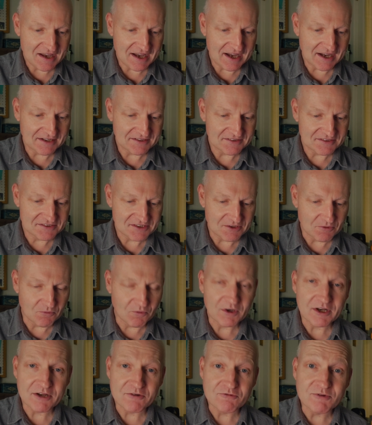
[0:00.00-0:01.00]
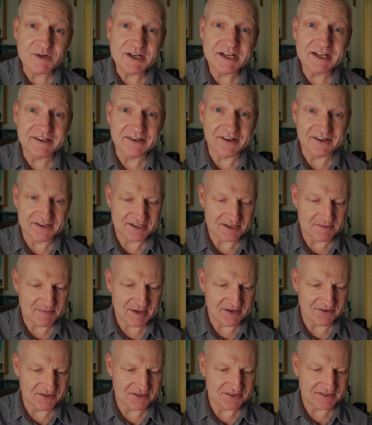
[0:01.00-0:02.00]
And what I really like
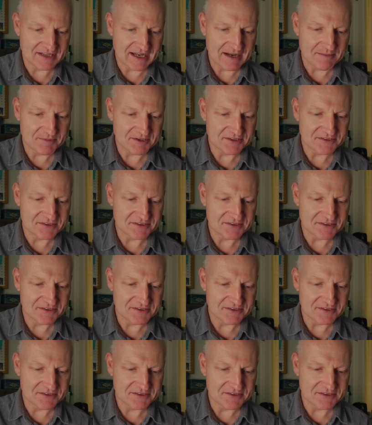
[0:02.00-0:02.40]
about this app